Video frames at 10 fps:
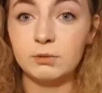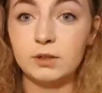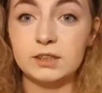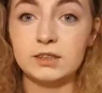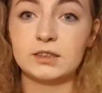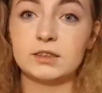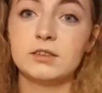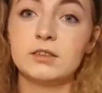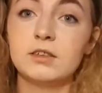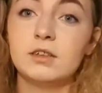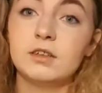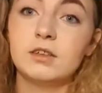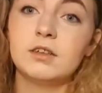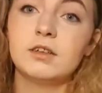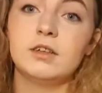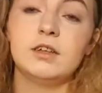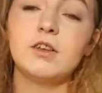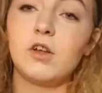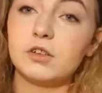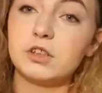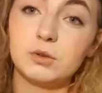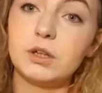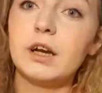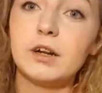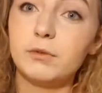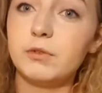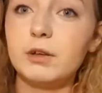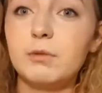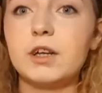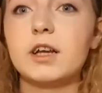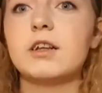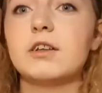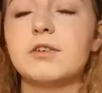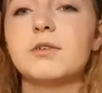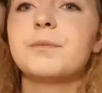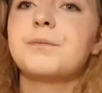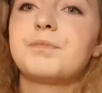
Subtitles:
It was a long story I don't really want to get into.